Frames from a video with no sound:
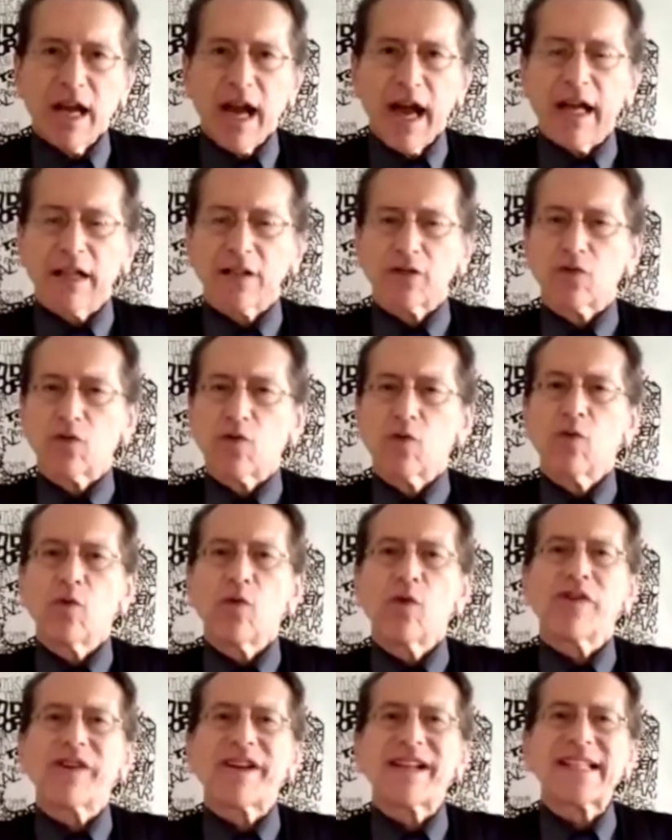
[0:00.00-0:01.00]
and to
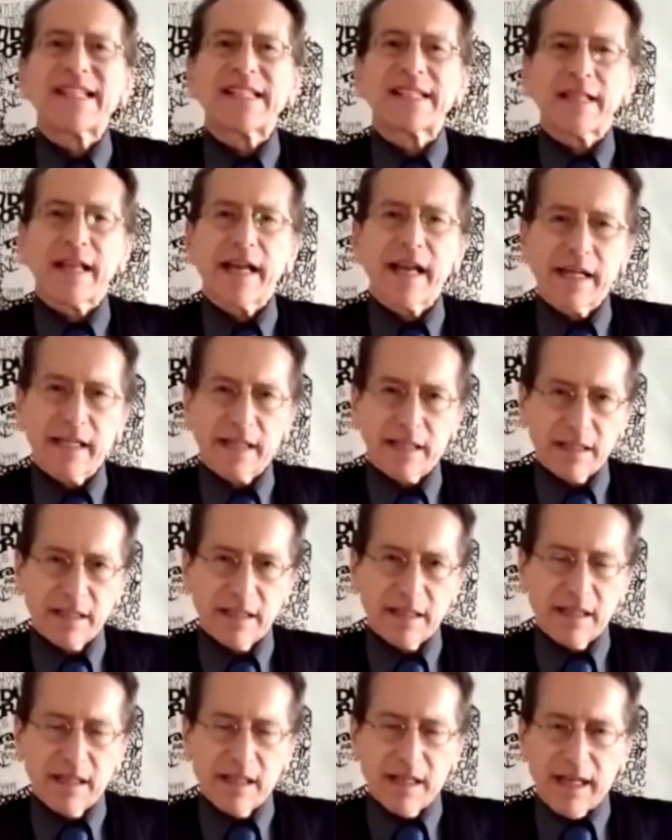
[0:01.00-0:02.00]
restate
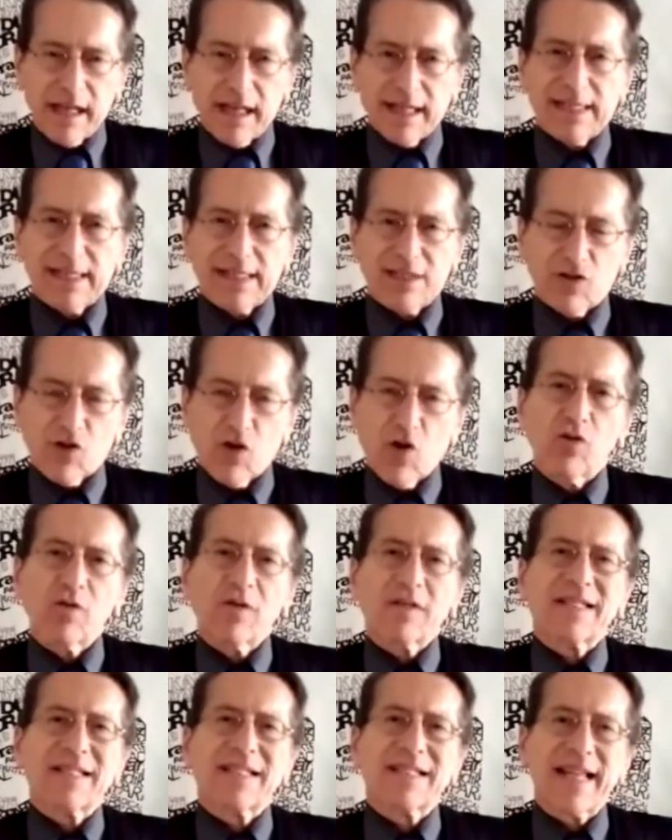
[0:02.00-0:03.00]
a
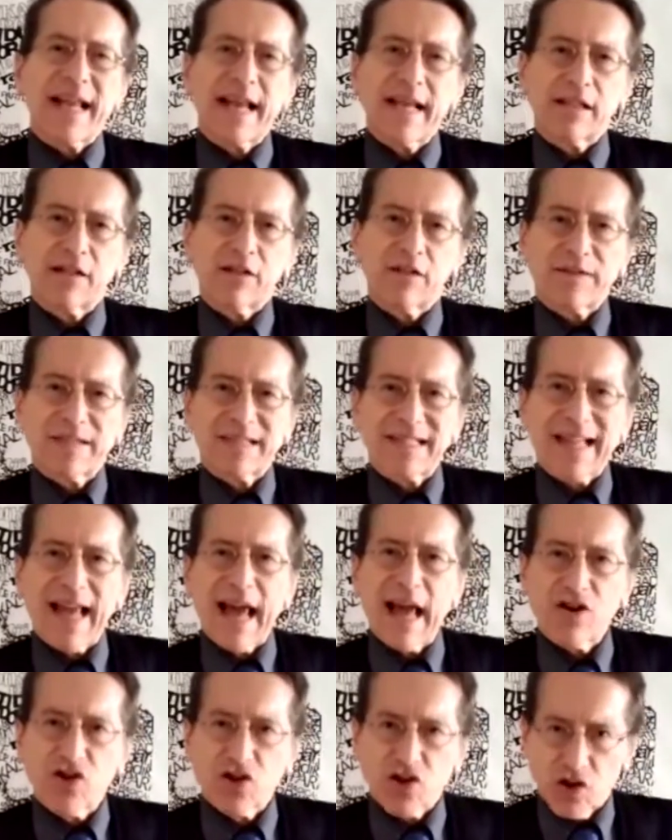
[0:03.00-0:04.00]
strong set of
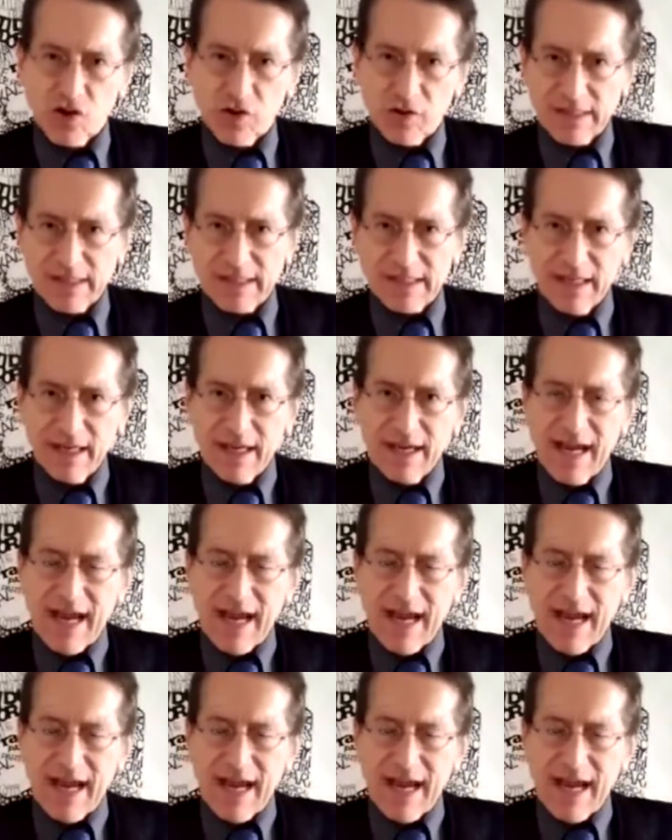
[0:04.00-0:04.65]
sanctions